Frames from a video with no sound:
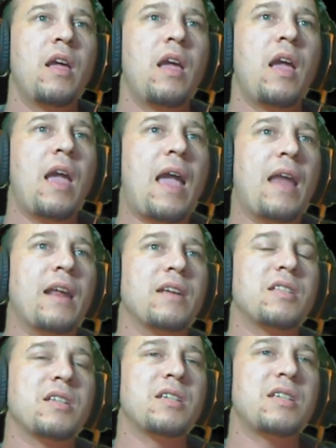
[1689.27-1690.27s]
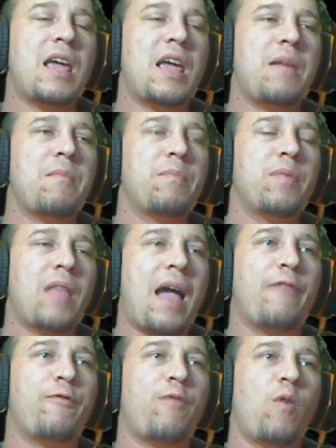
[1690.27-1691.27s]
and it's the same
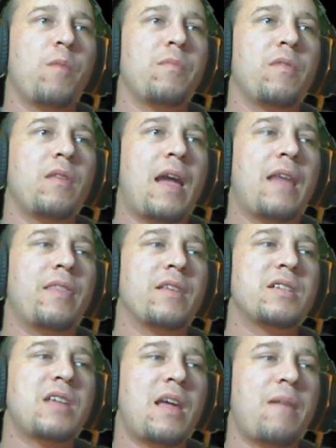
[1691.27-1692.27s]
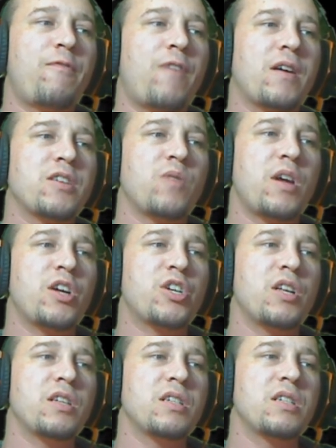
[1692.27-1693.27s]
platform and the same
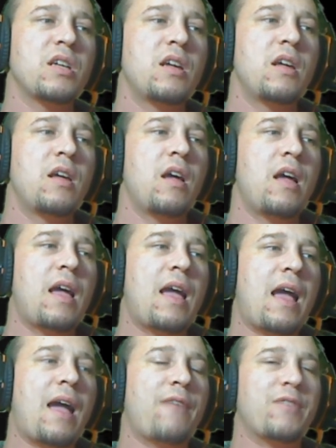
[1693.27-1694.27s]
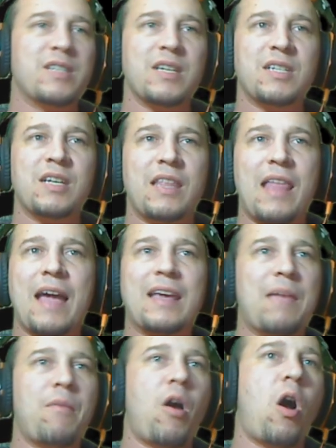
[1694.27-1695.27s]
frustrations have existed in that
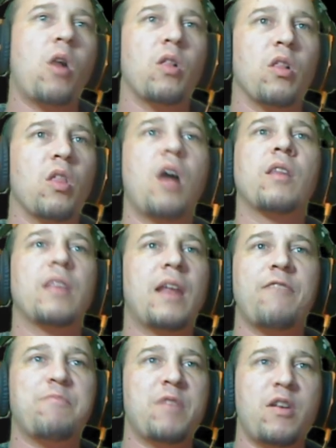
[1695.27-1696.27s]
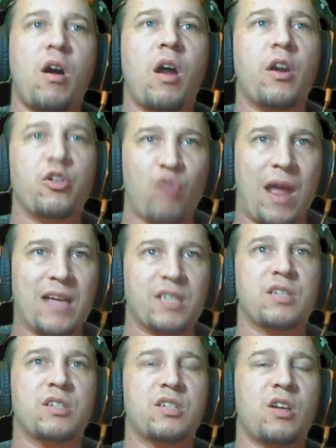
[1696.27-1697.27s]
game all along that have been not addressed.
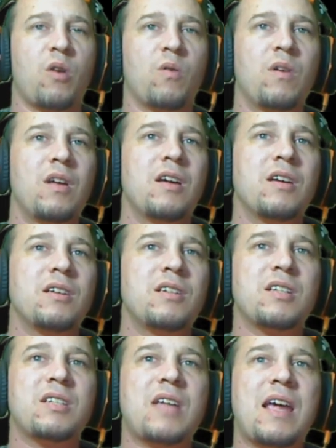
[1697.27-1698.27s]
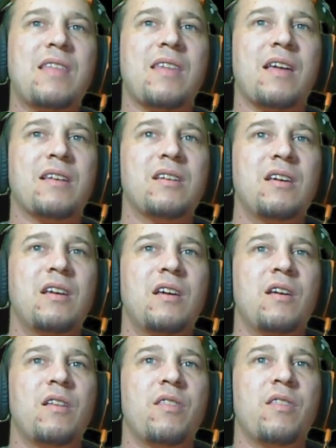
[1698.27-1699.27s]
So to say that
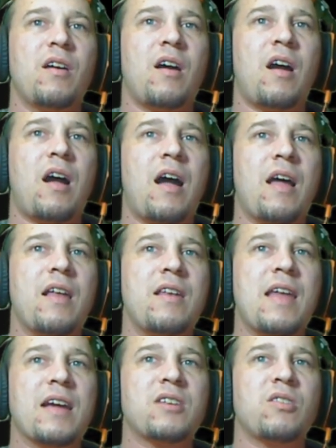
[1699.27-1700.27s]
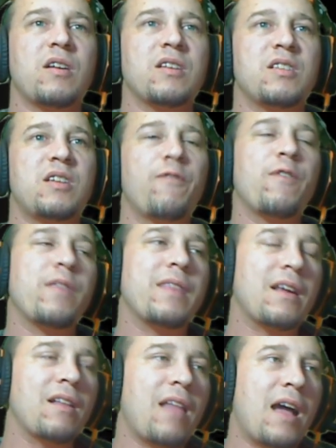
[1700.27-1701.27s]
Nexon is different than
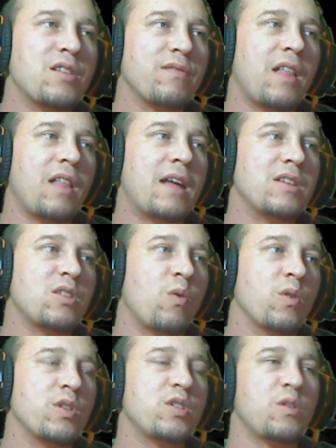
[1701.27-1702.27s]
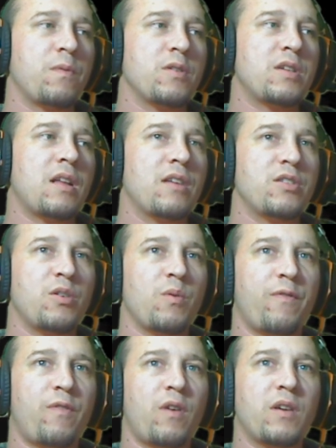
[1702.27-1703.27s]
Clash of Clans or Supercell as you're
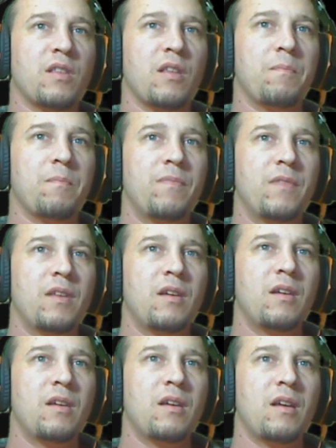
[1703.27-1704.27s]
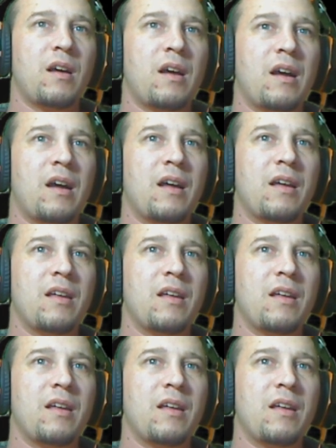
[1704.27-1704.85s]
referring to them, uh,